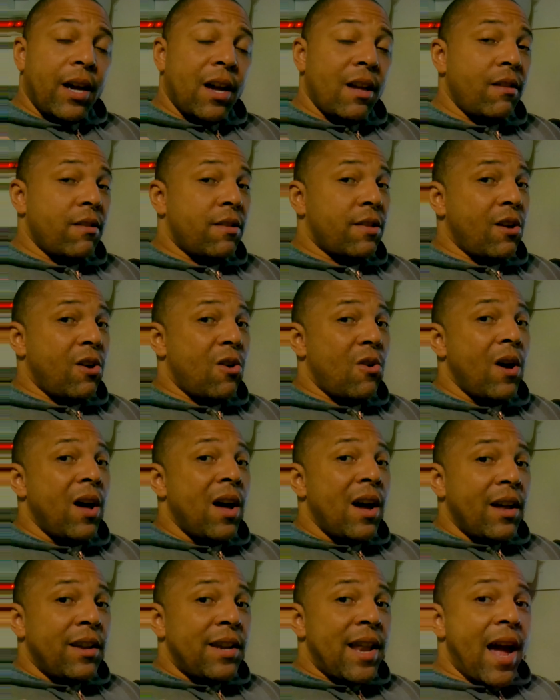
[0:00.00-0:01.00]
and so
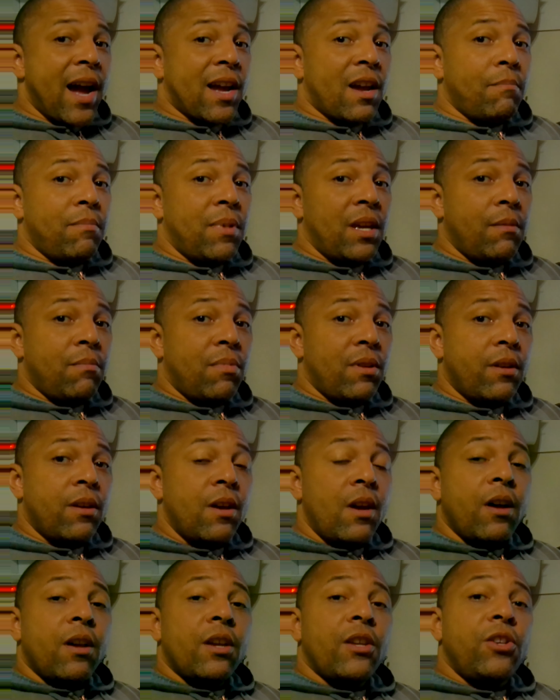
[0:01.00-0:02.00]
that could be the
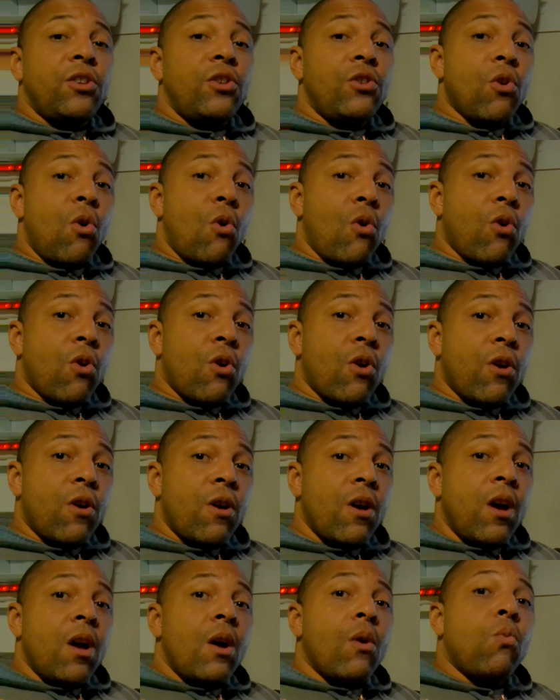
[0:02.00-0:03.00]

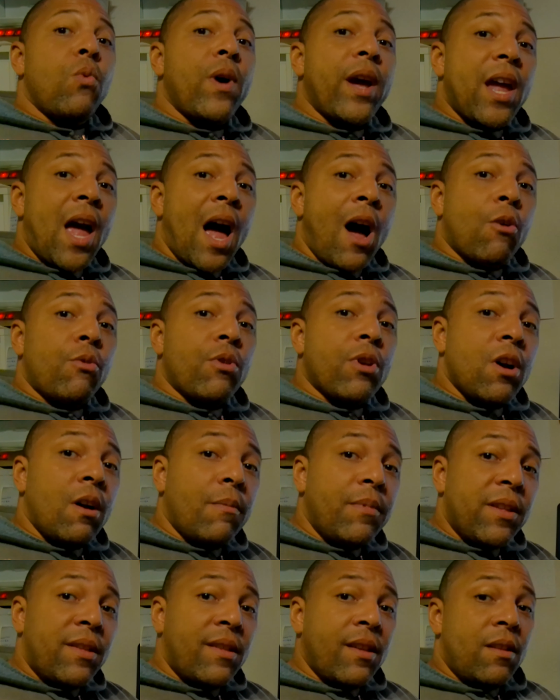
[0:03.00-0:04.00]
your way out
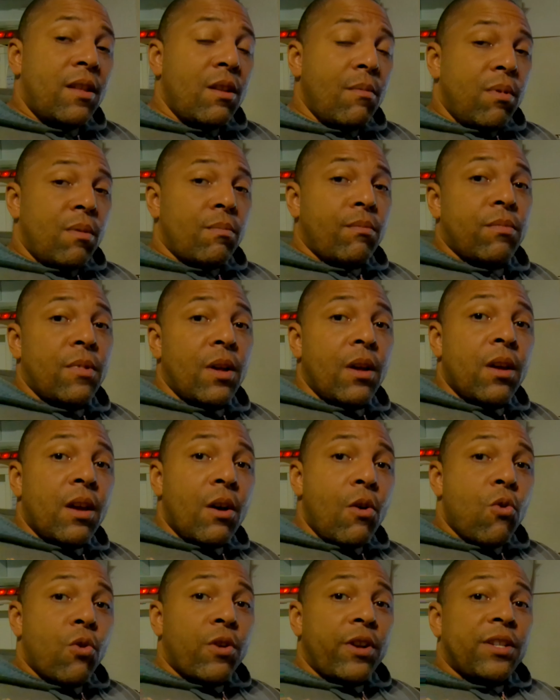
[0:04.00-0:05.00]
of the system
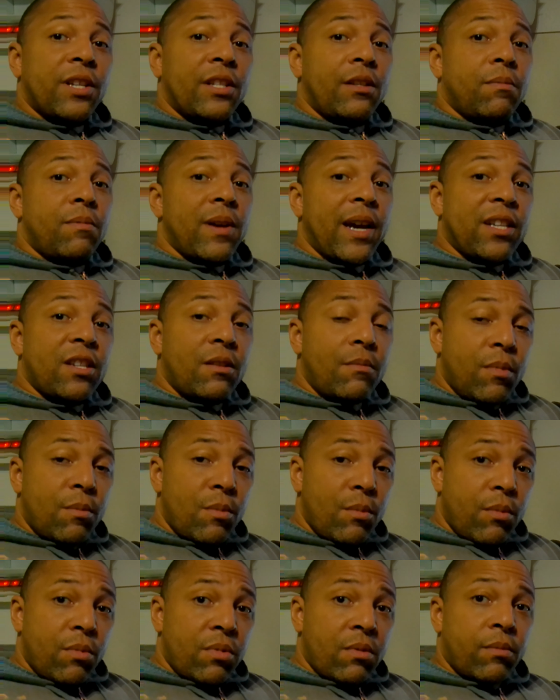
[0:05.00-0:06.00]
or the
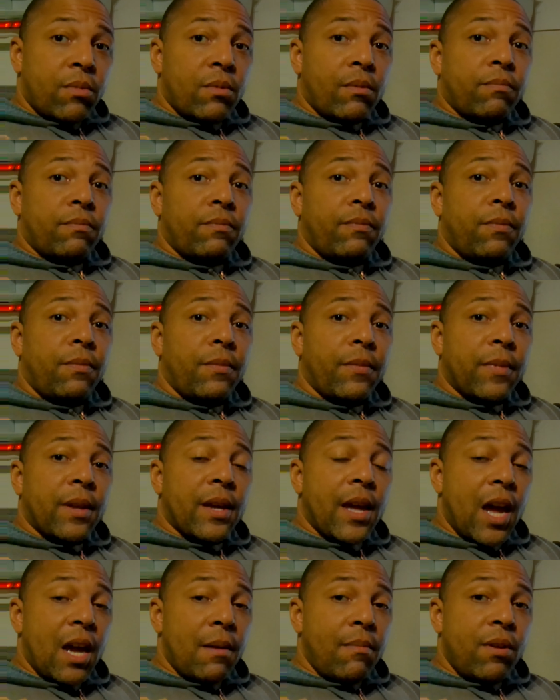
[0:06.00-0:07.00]
situation.
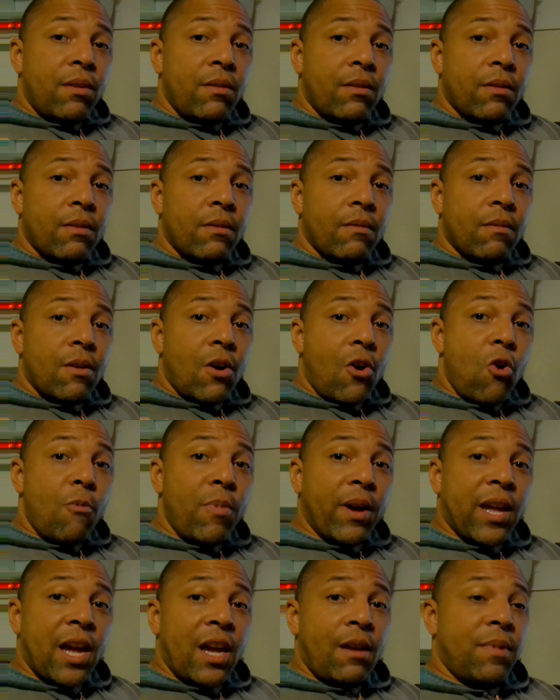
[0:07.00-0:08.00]
Cabe?
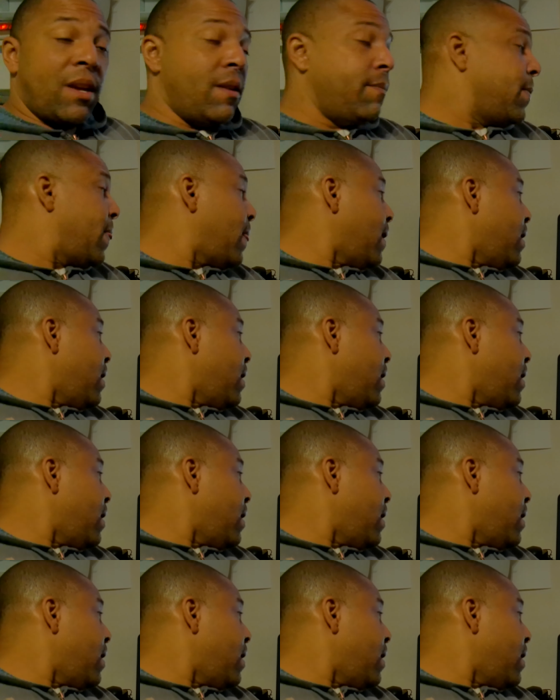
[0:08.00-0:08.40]
Oba Cabe.